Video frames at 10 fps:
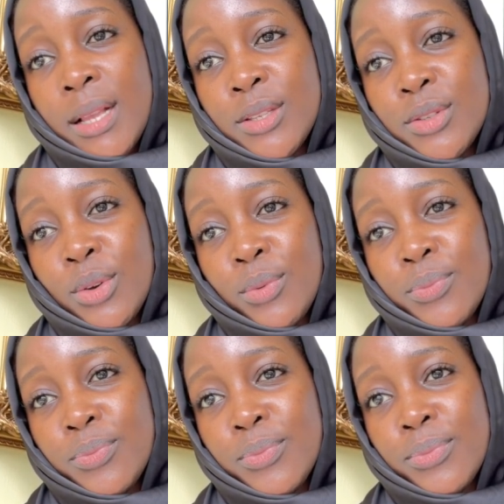So
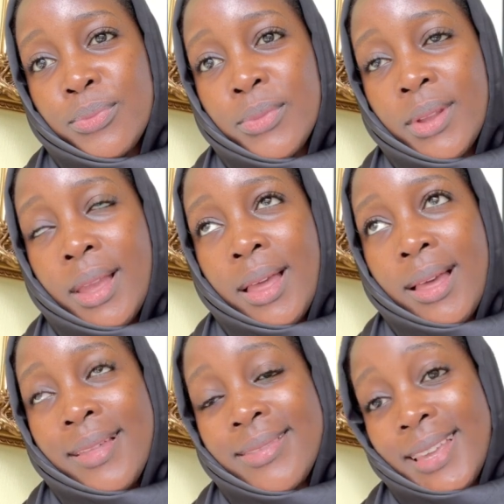
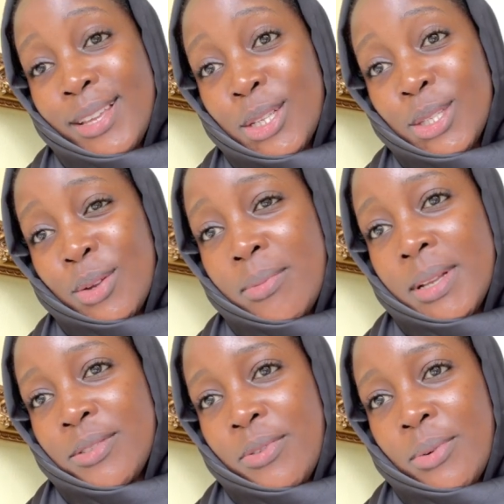thank you so
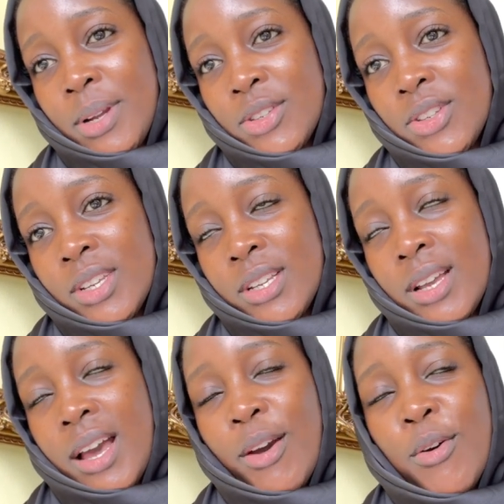much for watching.
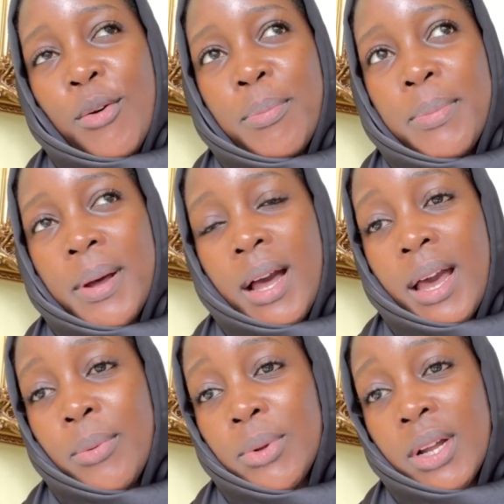I hope I
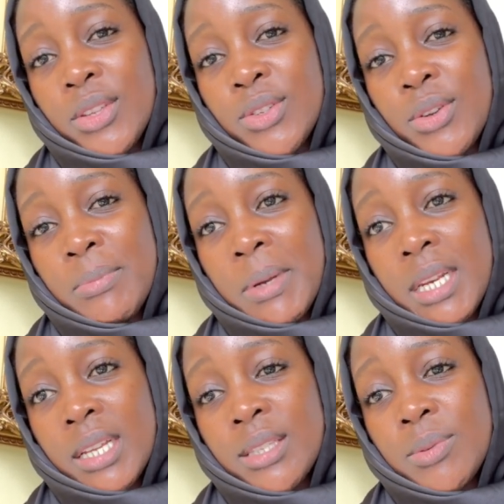will catch you in my
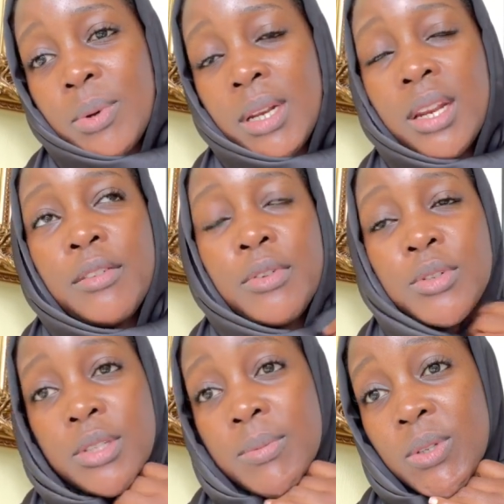next one. And if you don't
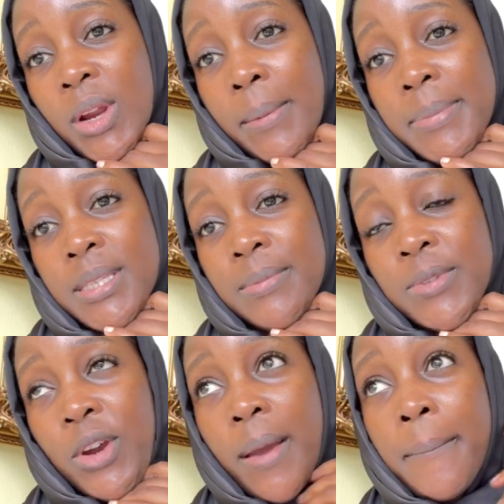subscribe, please
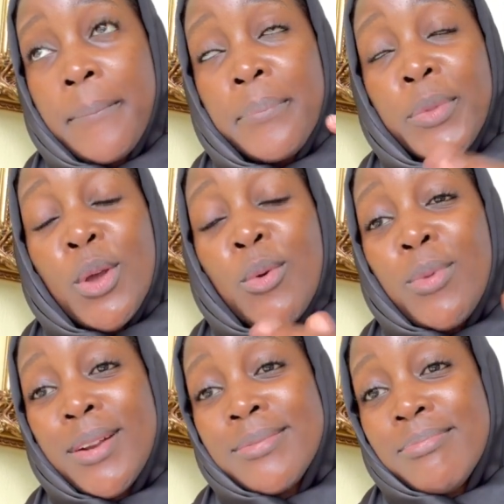subscribe.
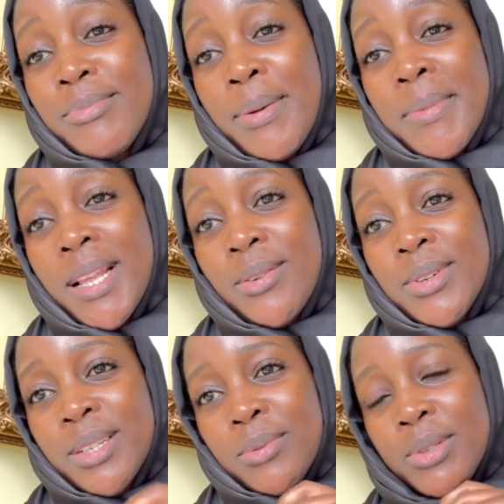What Ramadan
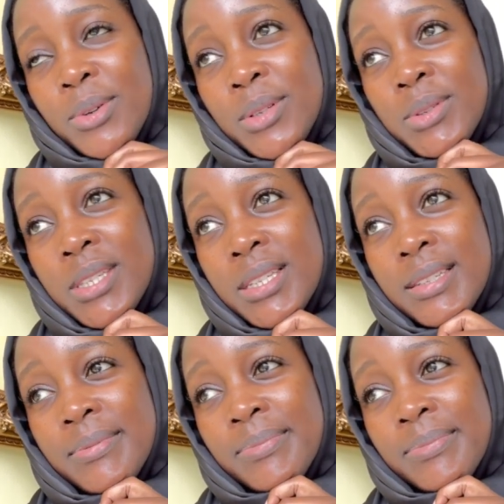content would you want to see?